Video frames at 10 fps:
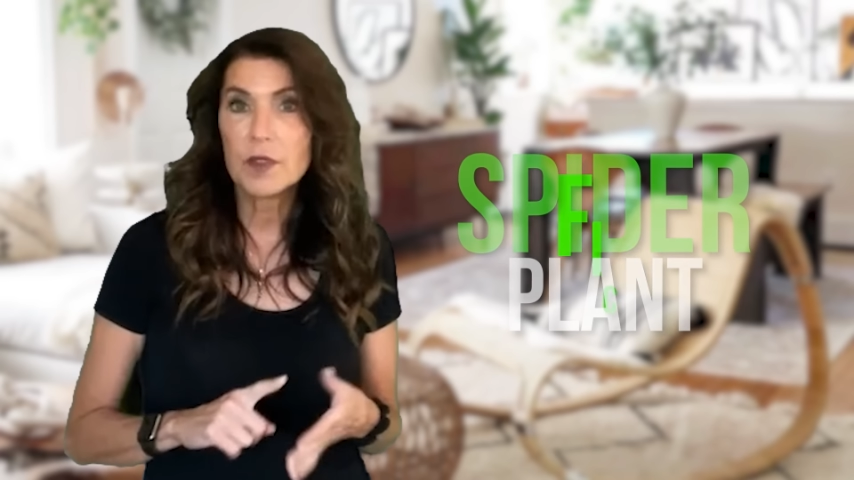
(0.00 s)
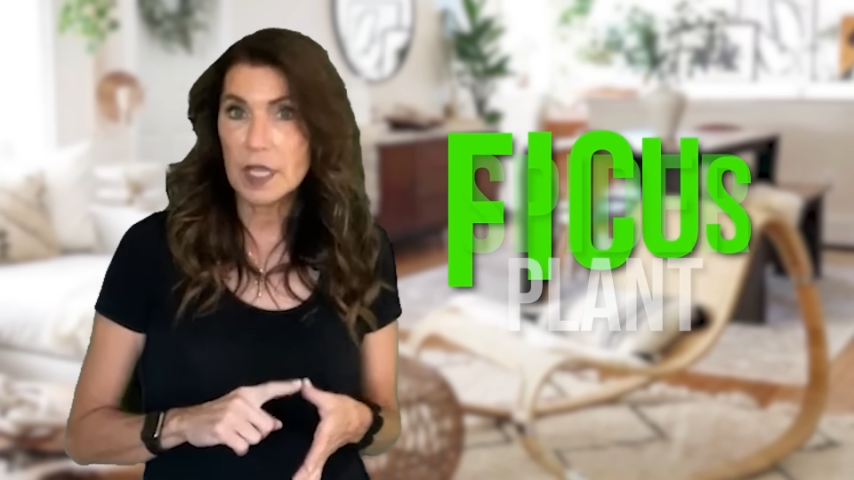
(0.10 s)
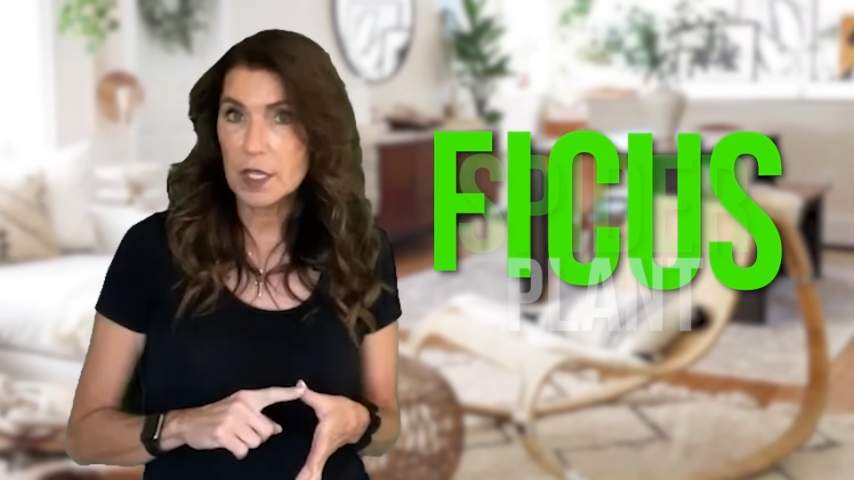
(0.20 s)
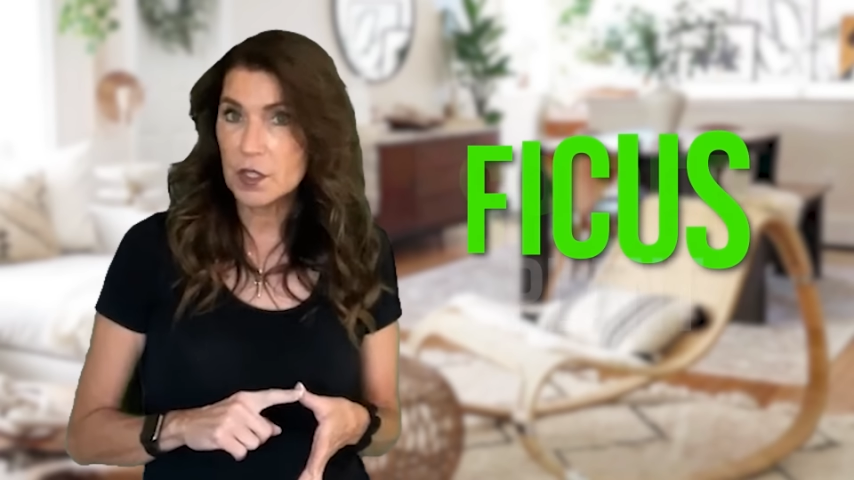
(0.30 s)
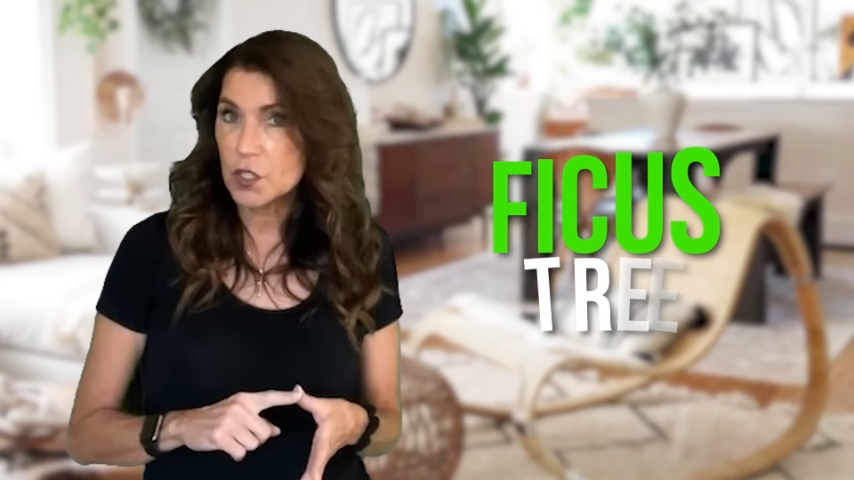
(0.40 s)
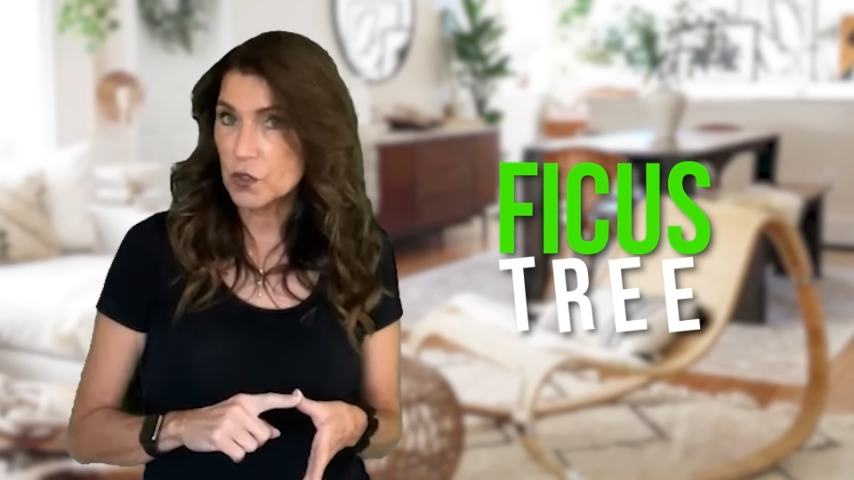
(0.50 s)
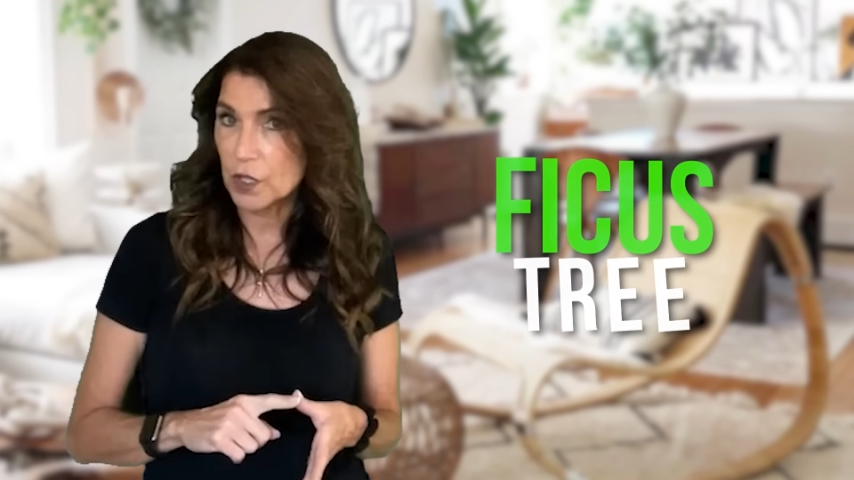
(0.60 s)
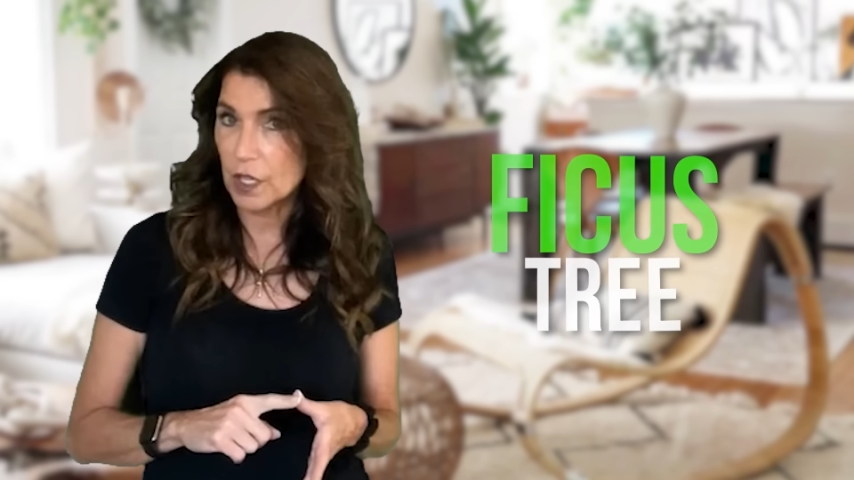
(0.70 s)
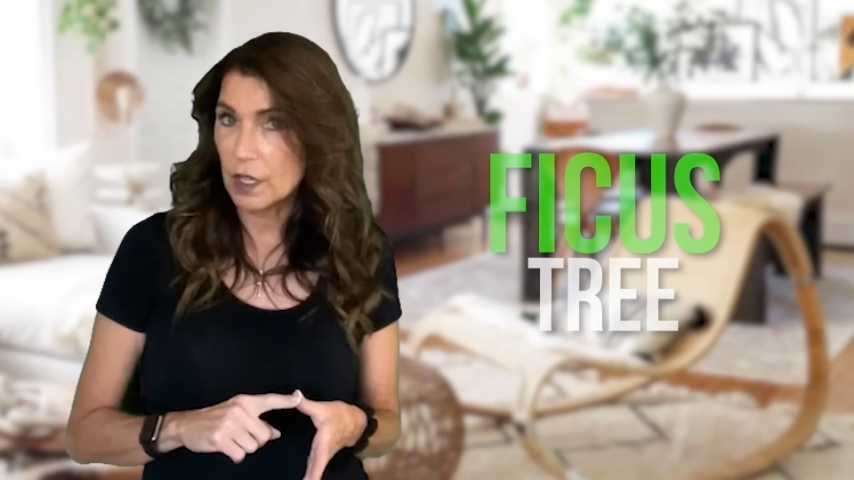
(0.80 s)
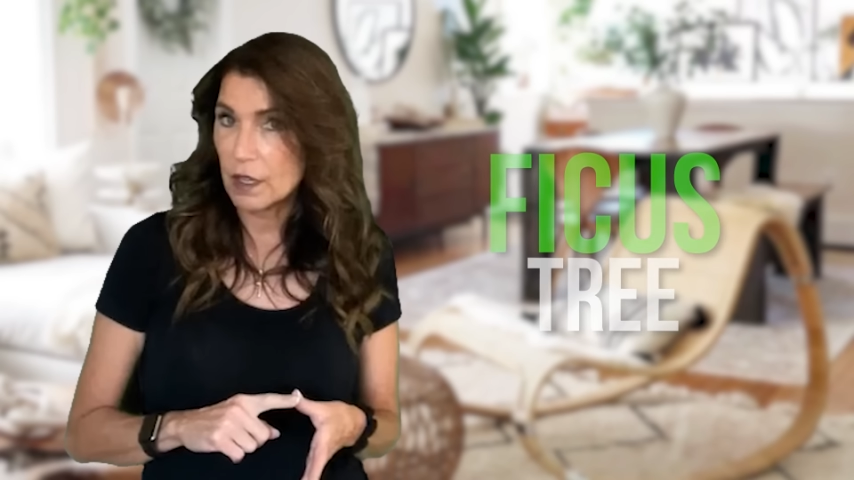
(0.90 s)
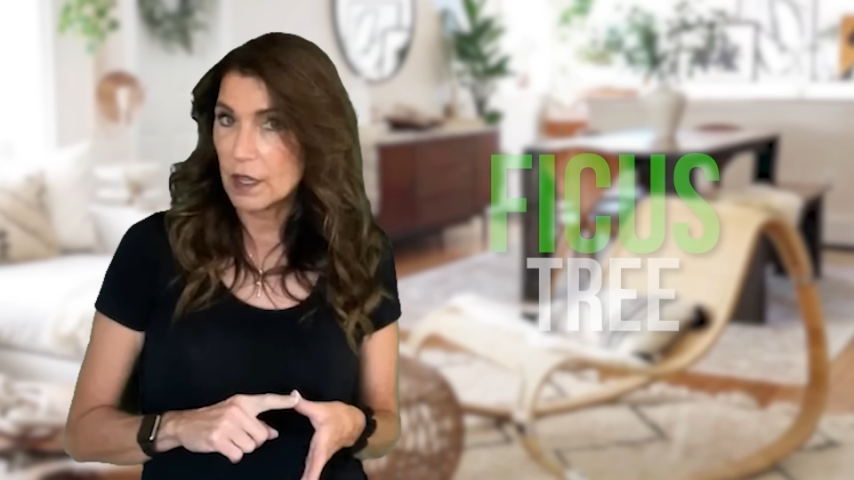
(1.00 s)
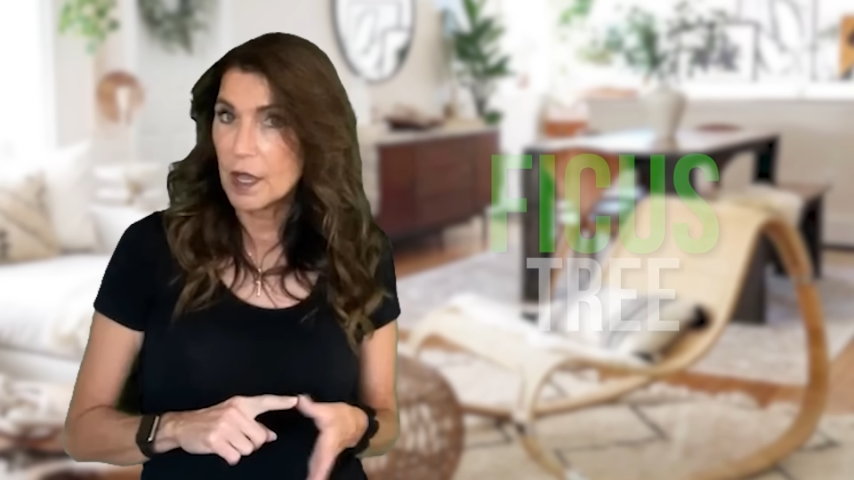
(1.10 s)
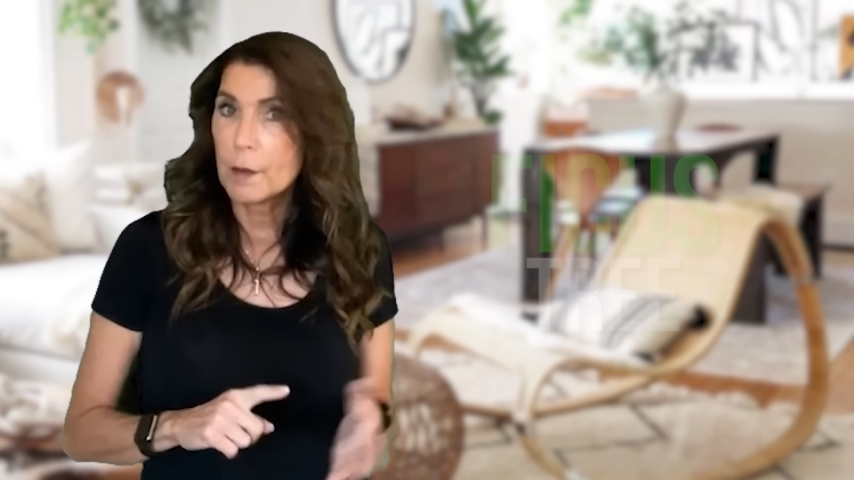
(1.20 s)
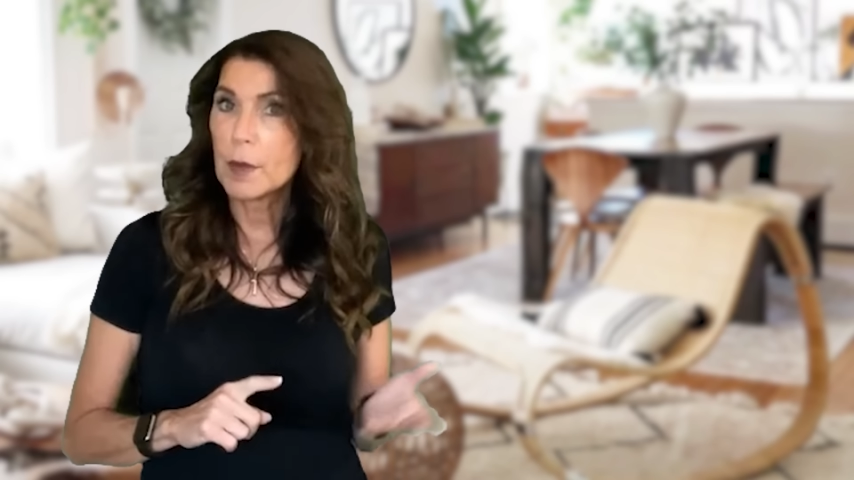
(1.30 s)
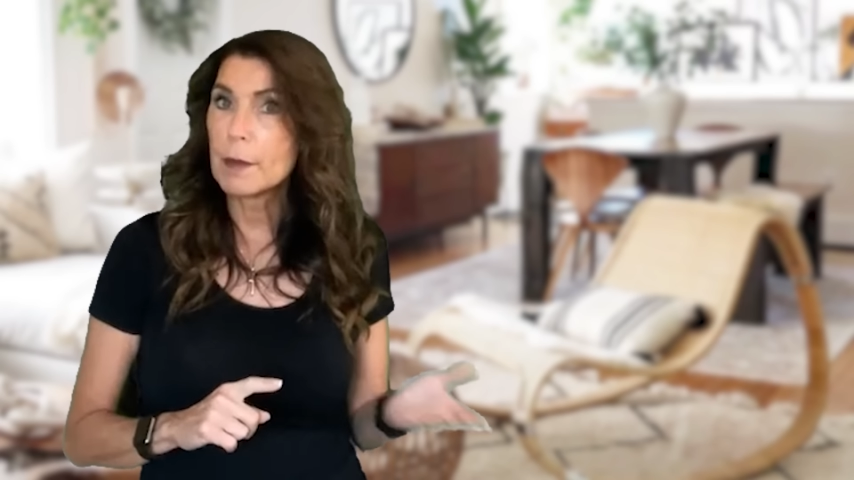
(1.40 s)
ficus tree,
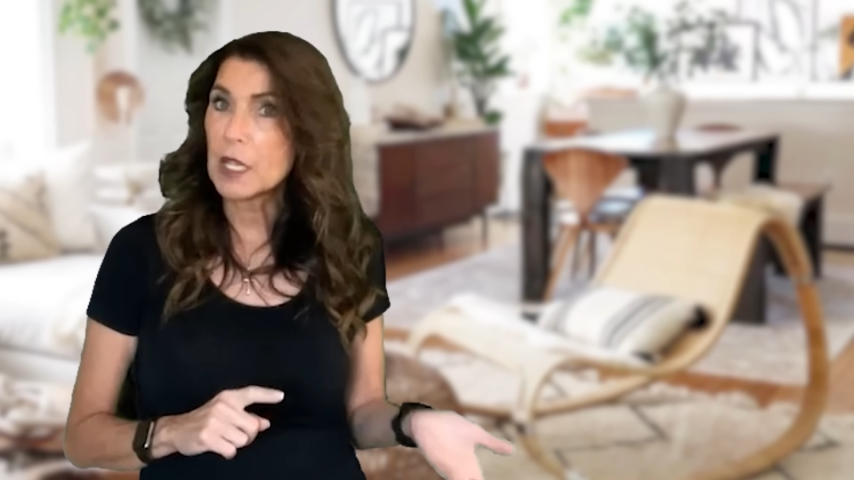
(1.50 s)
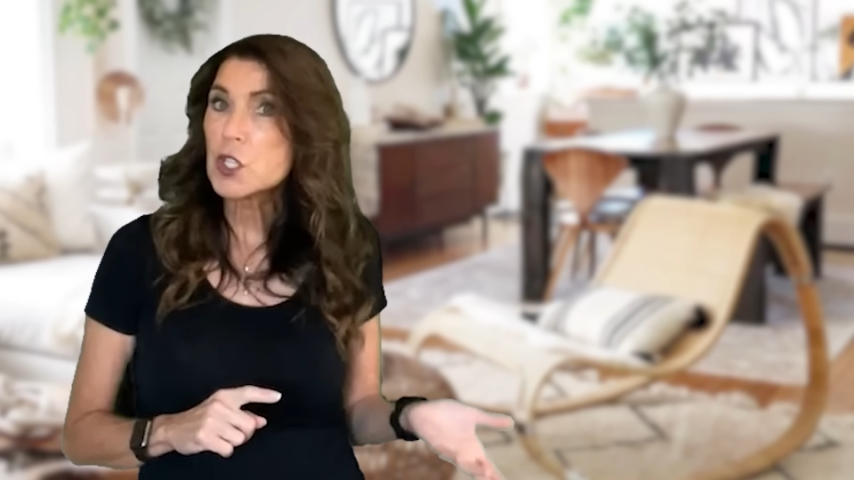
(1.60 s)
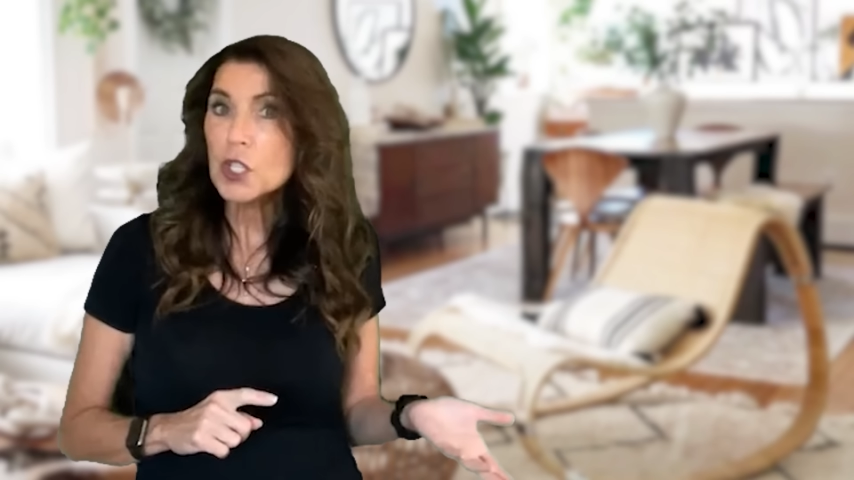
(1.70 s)
but make